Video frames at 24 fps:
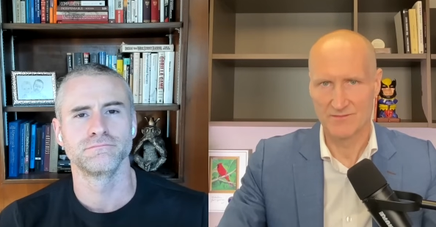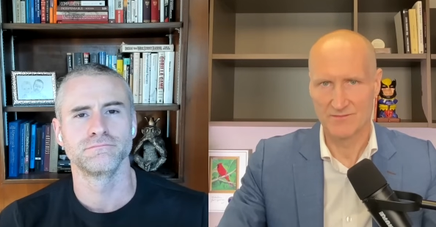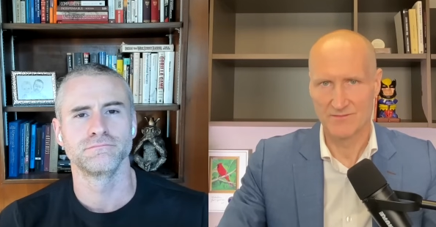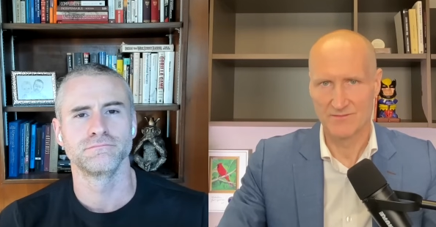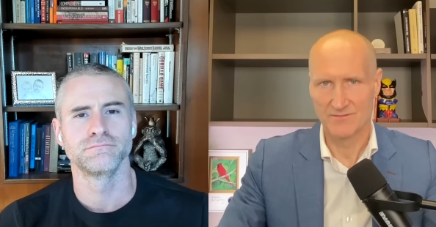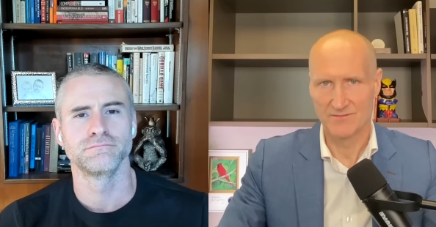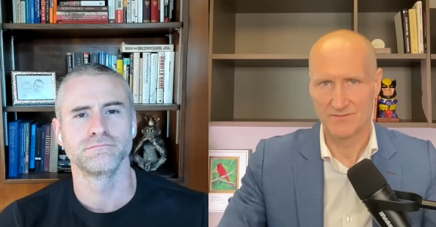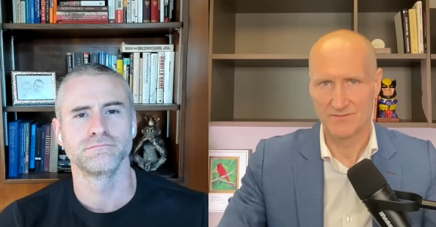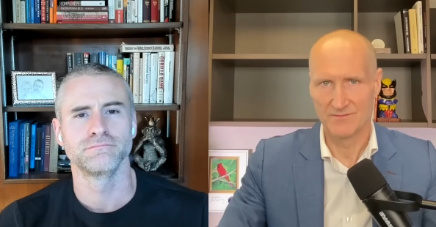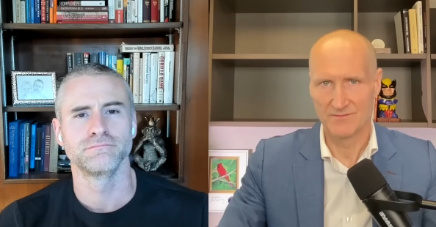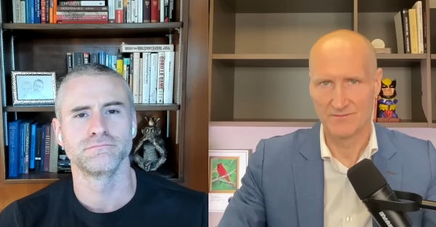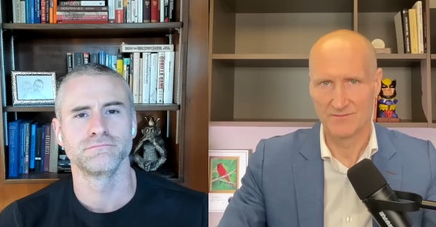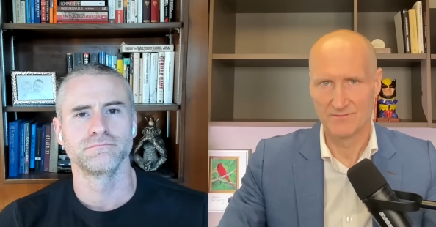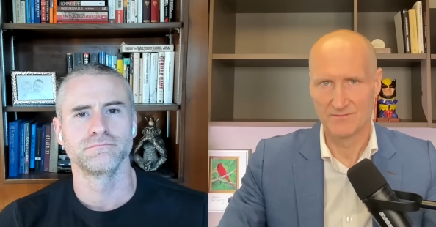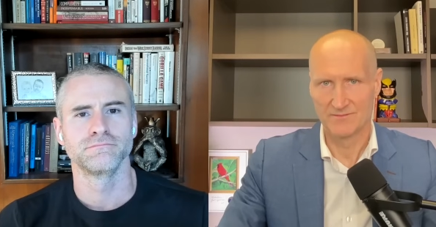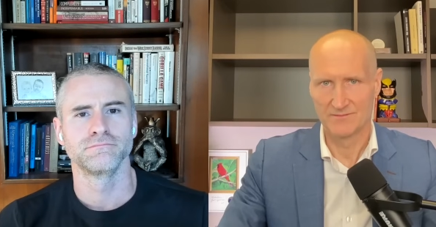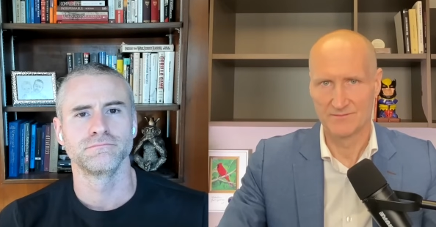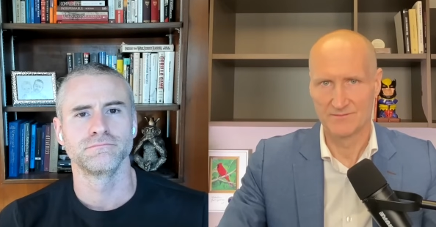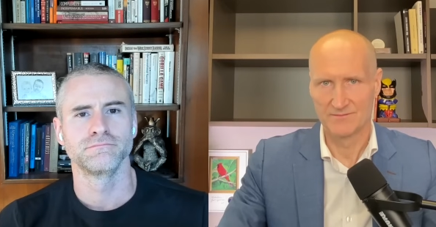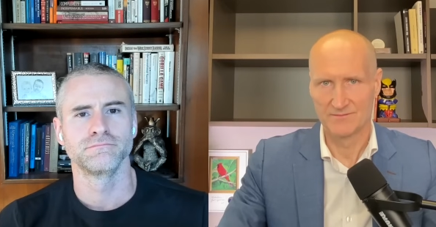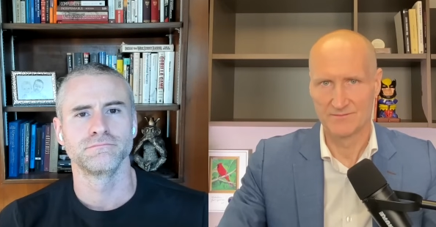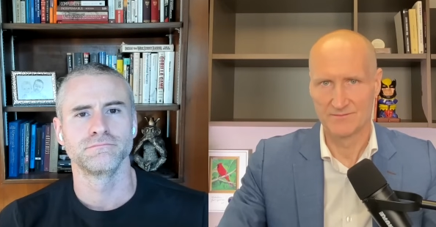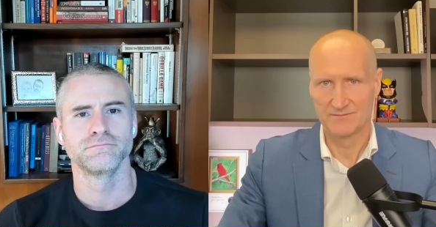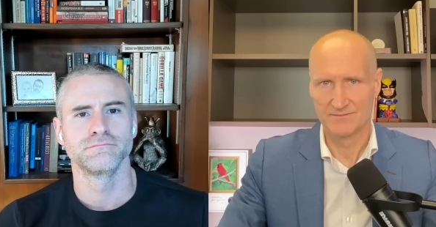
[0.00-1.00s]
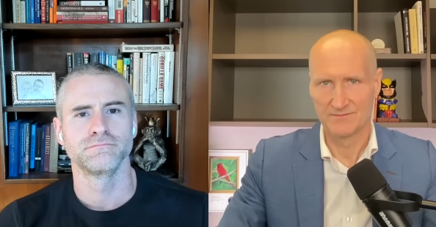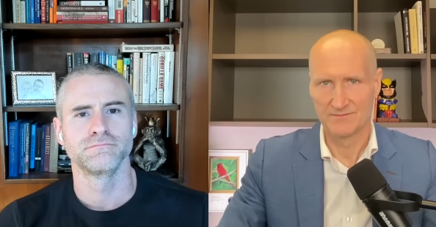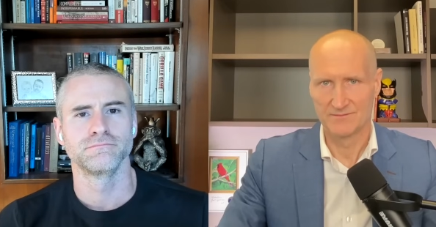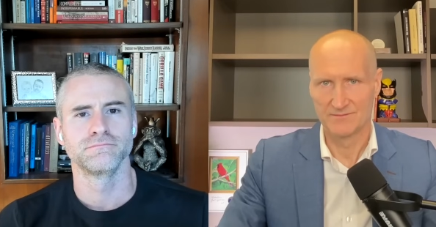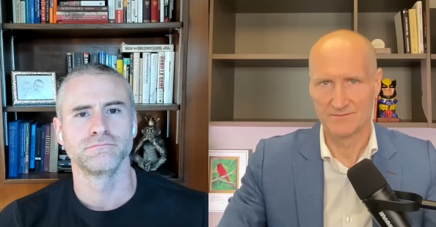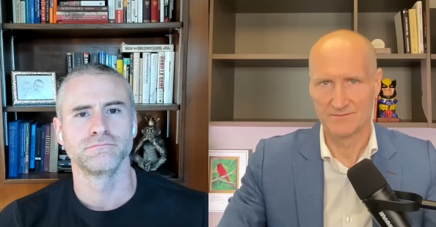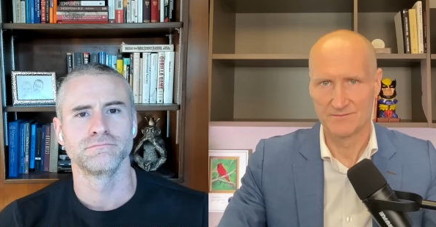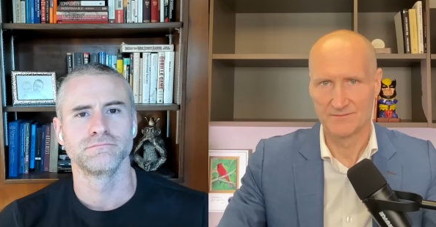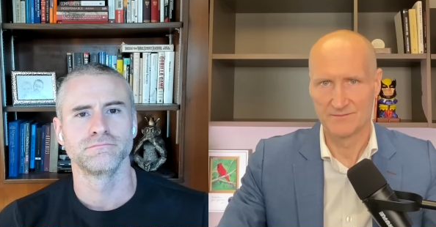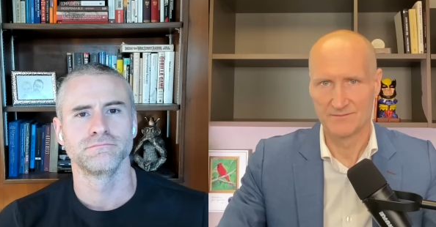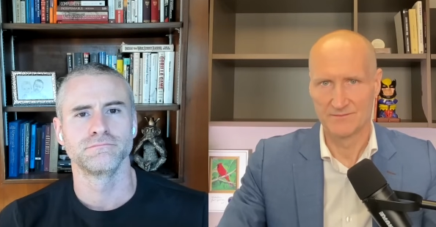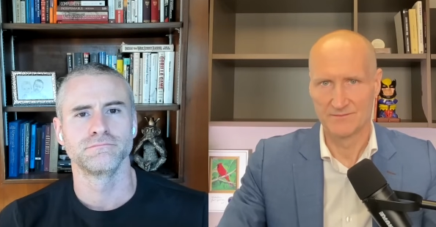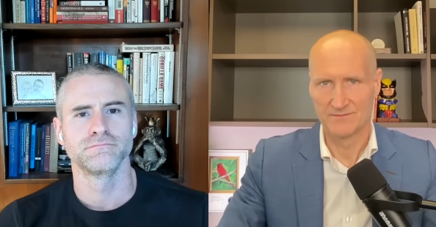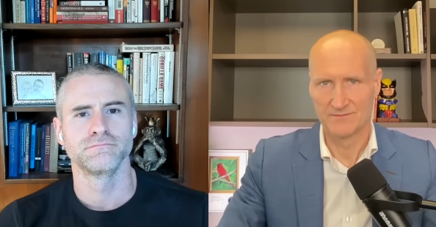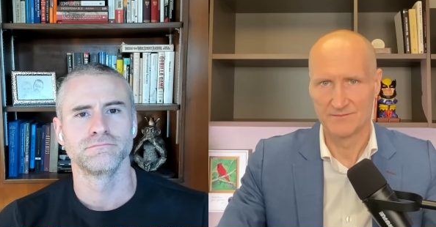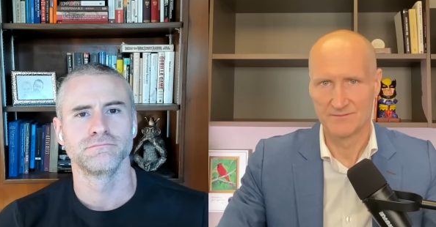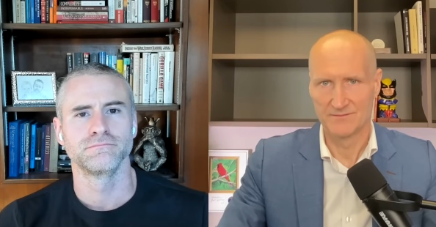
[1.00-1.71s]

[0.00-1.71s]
No one is speaking in this clip.